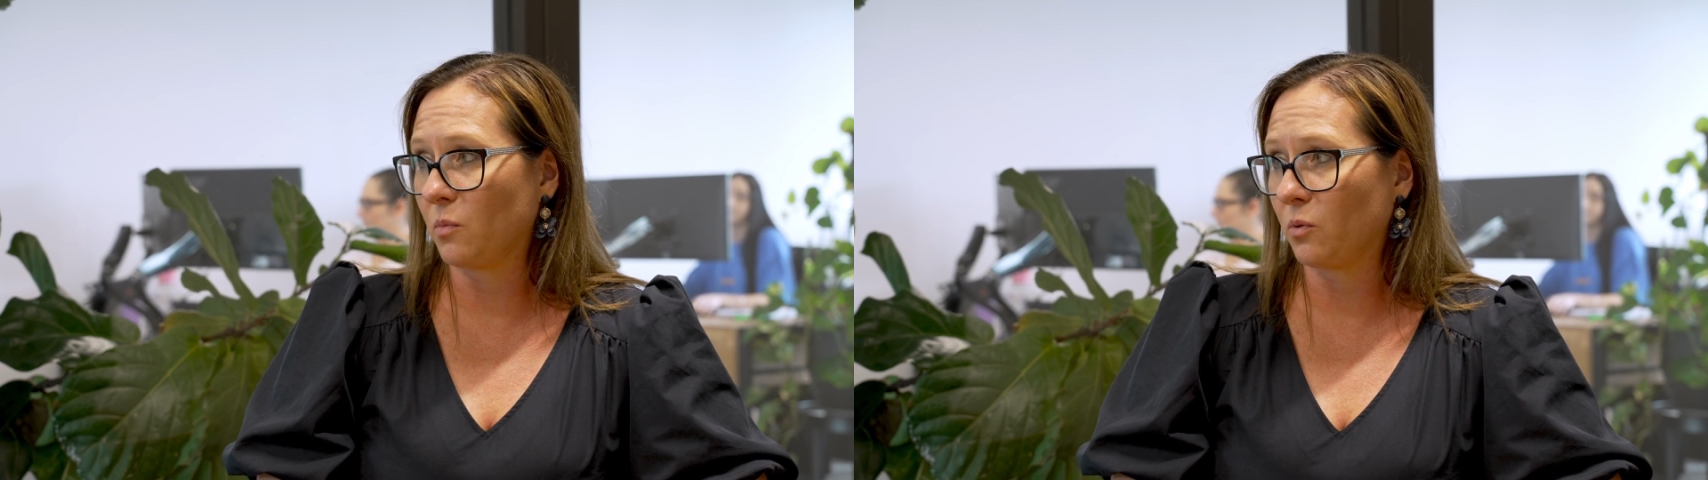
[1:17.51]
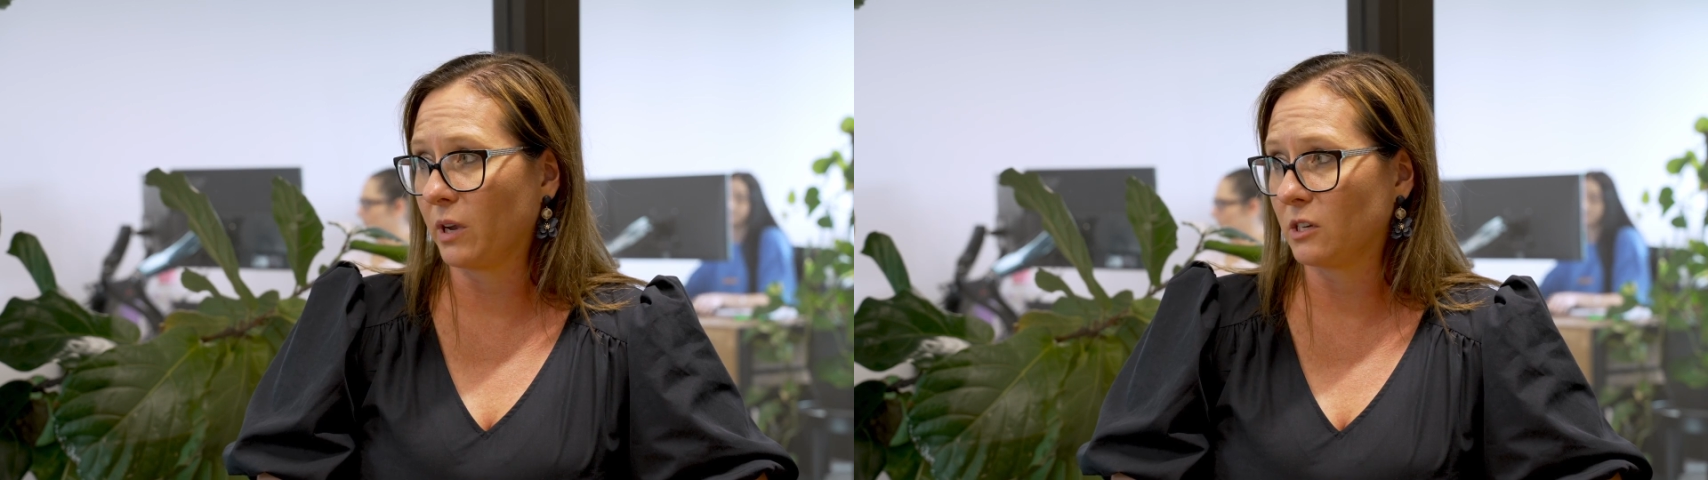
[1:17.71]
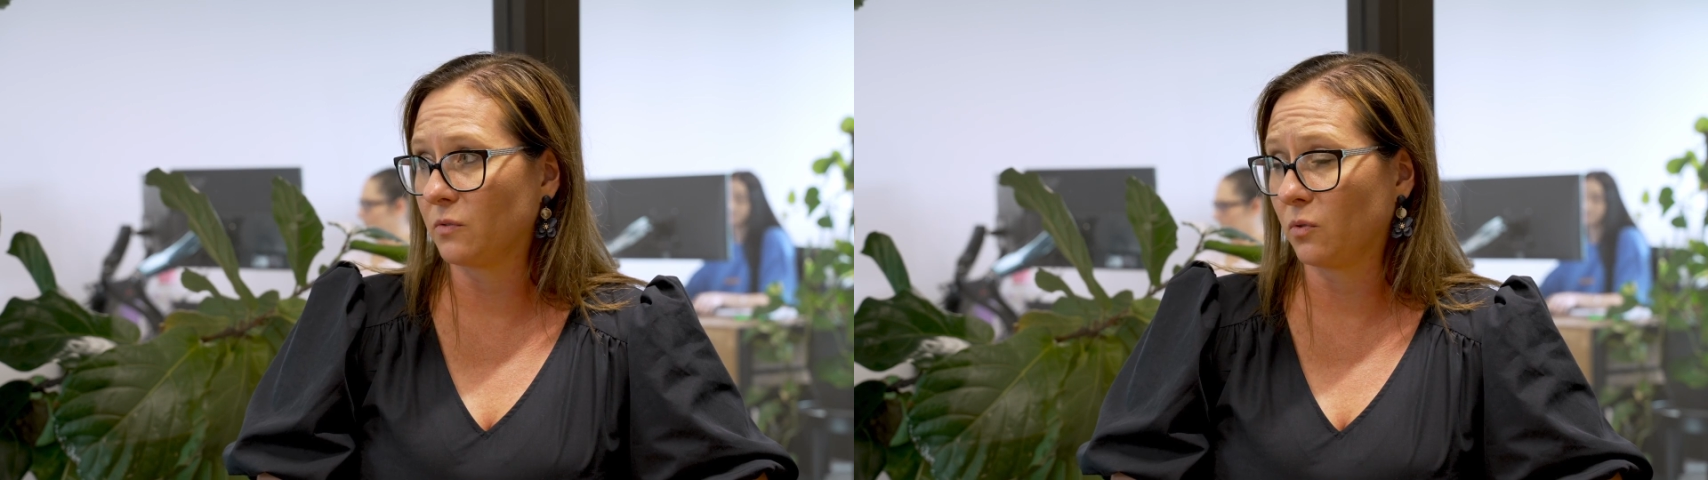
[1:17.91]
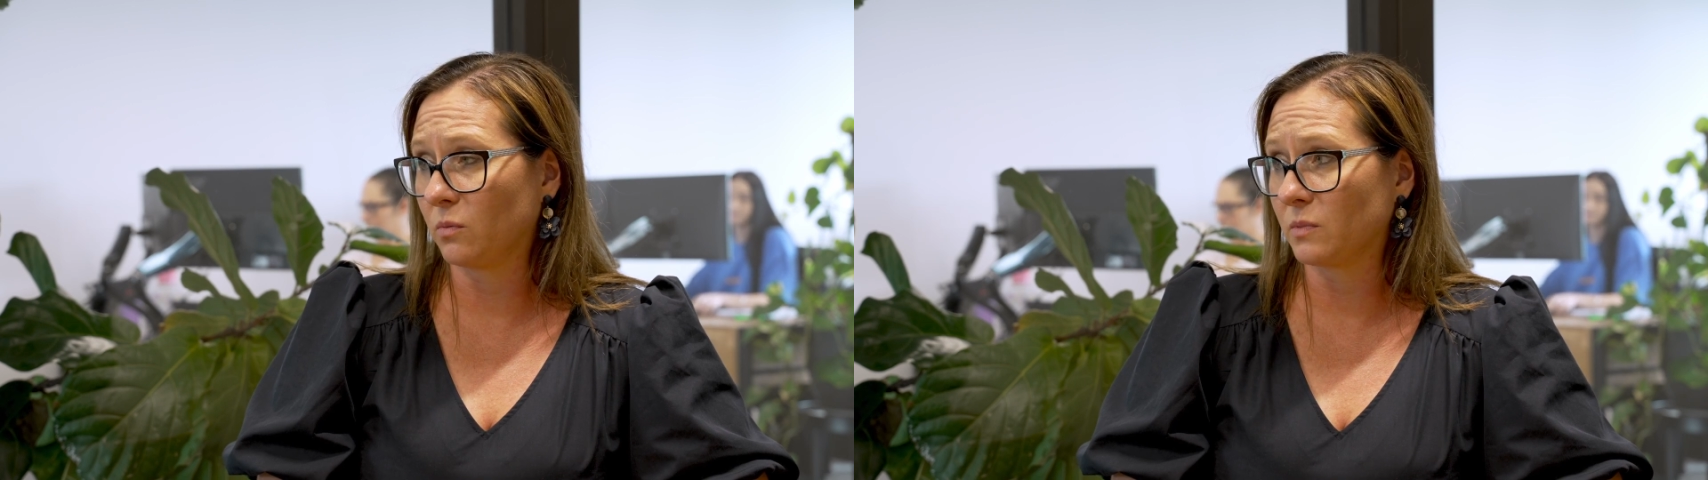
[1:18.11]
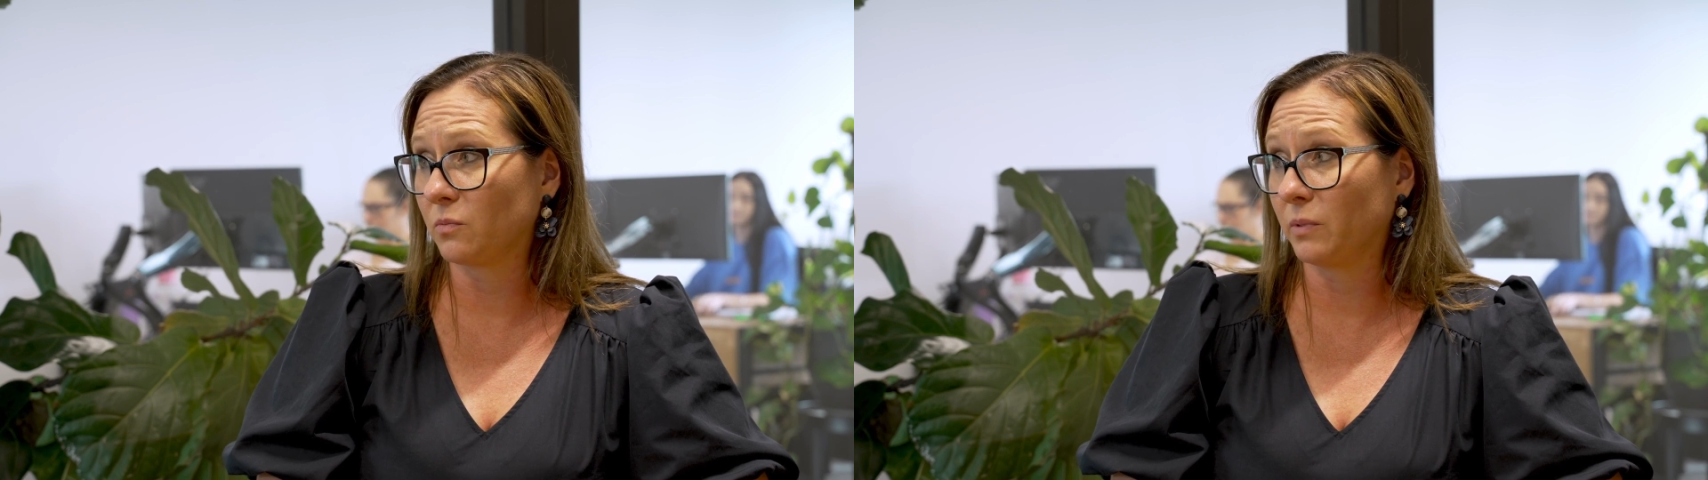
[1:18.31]
mortgage
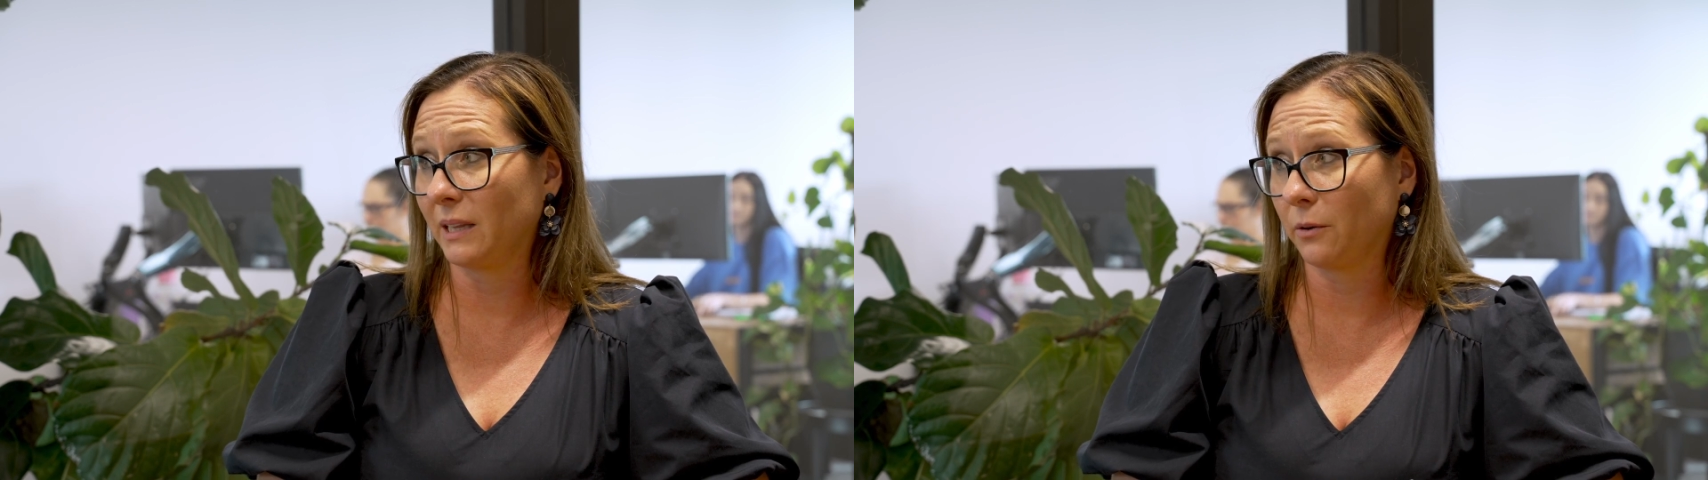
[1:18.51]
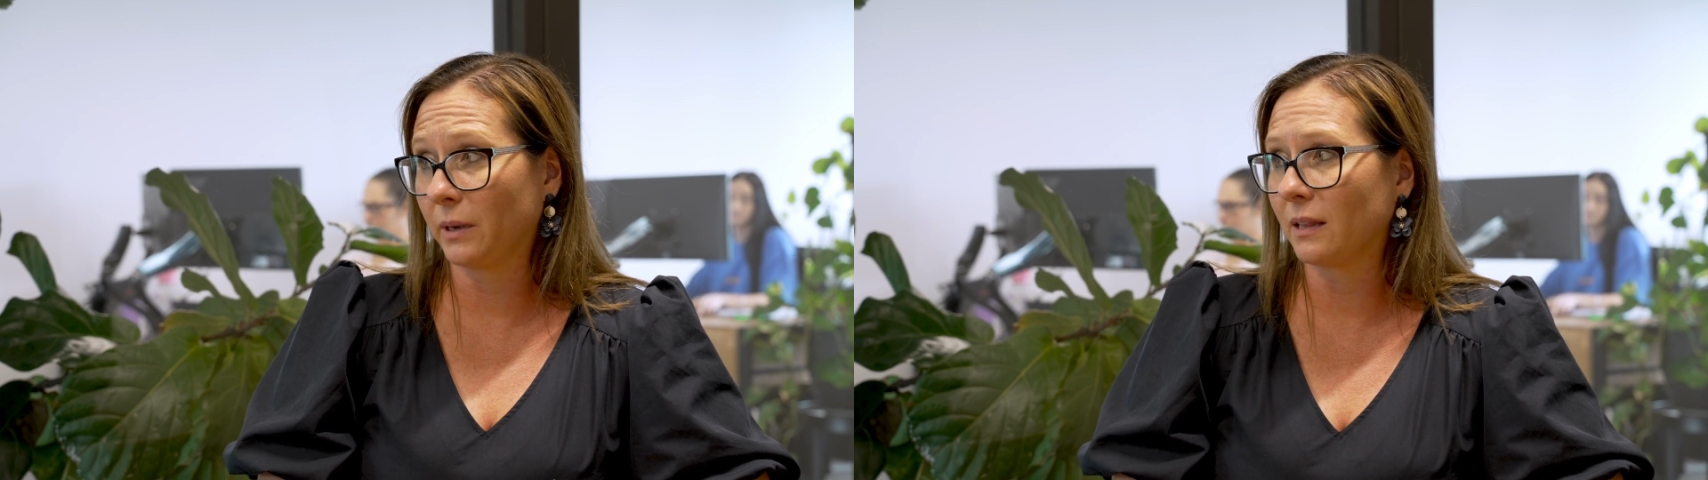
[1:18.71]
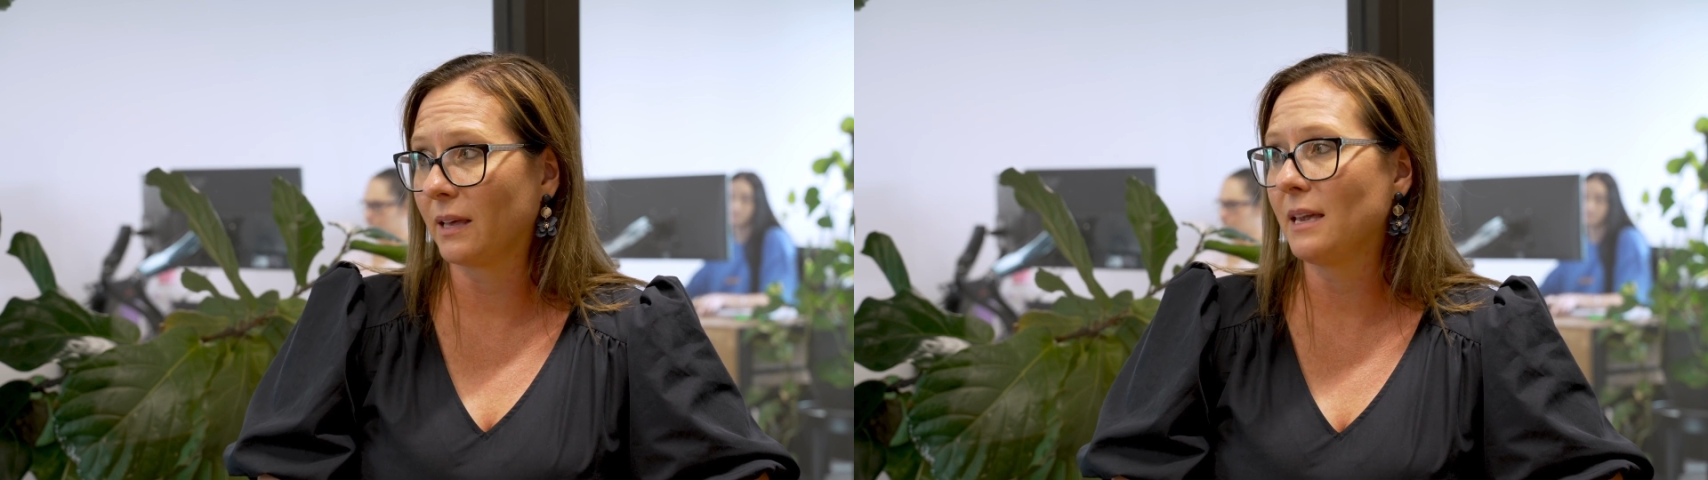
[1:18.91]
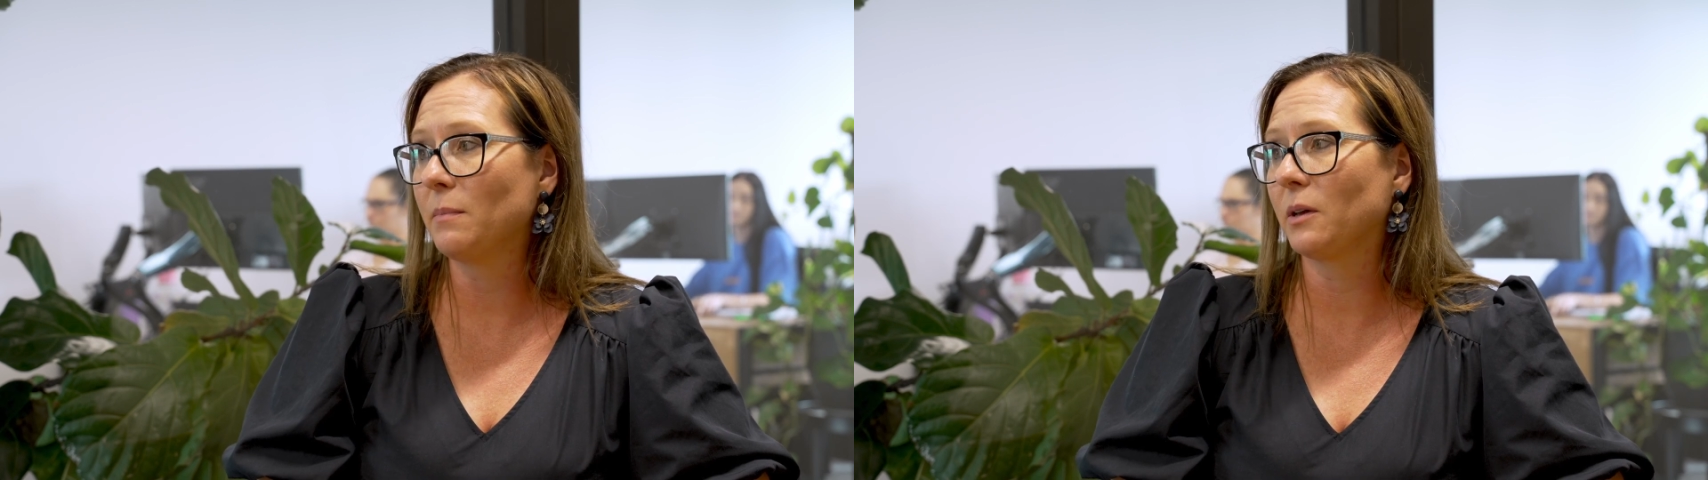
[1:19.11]
forms really quickly,